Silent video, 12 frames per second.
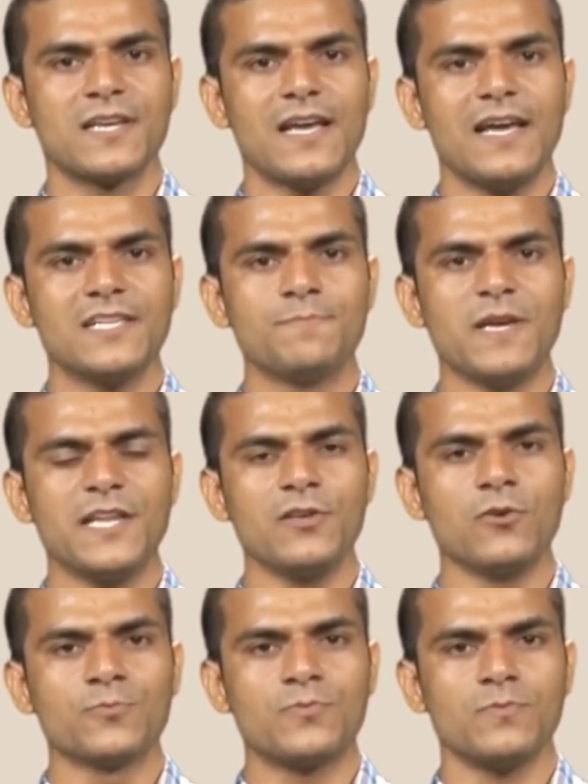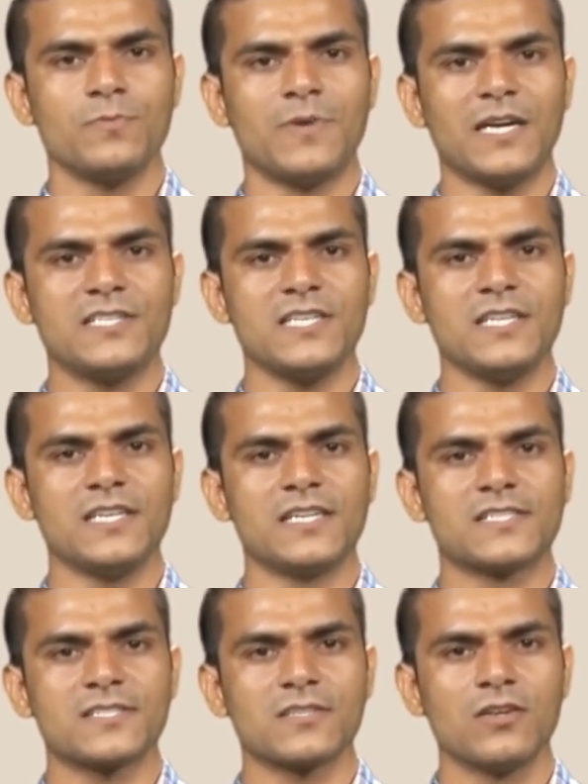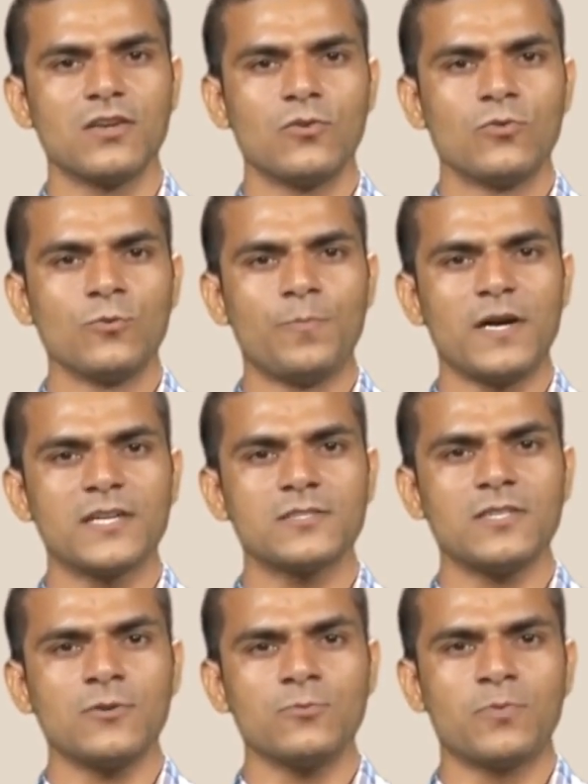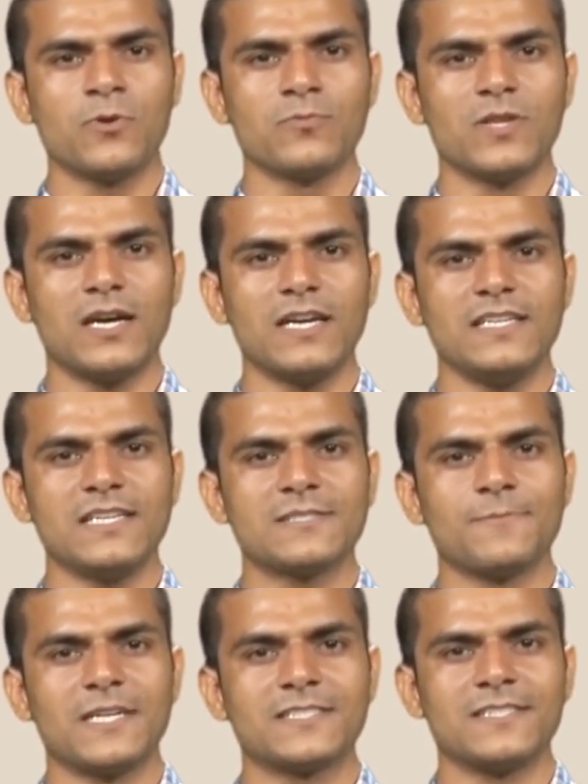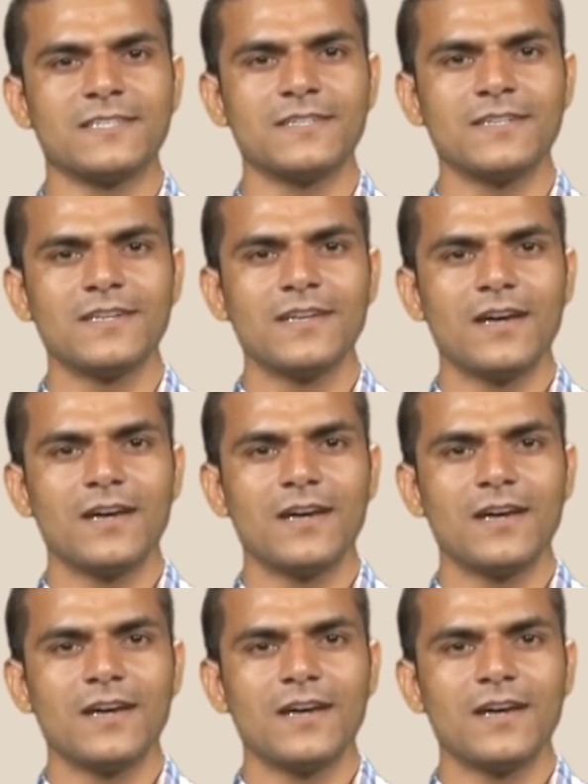as many of my seniors who passed out from the IES Master